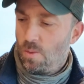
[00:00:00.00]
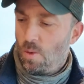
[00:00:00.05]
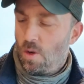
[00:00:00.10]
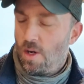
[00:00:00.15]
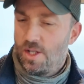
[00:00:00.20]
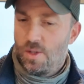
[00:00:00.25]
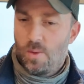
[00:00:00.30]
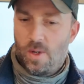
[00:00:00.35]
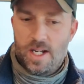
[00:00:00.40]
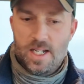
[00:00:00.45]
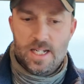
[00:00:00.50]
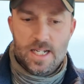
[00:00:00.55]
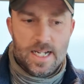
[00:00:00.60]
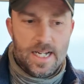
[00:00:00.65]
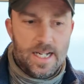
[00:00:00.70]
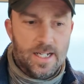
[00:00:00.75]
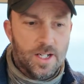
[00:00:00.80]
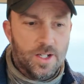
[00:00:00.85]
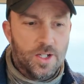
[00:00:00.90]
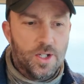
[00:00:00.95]
What do I
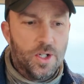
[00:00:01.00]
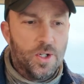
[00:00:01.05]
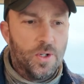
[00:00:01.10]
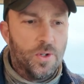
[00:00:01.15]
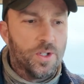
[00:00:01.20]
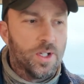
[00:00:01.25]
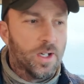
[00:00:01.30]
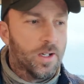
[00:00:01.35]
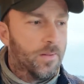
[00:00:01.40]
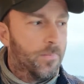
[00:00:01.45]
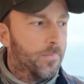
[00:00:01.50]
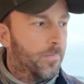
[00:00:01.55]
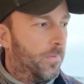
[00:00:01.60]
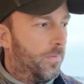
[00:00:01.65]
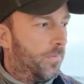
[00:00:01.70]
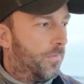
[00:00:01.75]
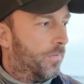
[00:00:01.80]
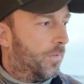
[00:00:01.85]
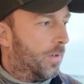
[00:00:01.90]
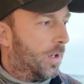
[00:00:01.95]
need to do to
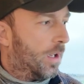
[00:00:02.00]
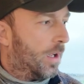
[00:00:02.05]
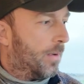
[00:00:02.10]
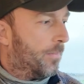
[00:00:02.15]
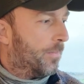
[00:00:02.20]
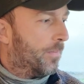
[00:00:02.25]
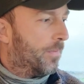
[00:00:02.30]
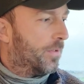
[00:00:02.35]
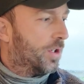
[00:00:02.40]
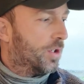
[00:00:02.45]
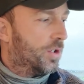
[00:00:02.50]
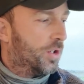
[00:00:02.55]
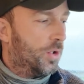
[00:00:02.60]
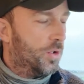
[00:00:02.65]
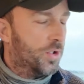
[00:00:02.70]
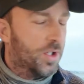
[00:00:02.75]
do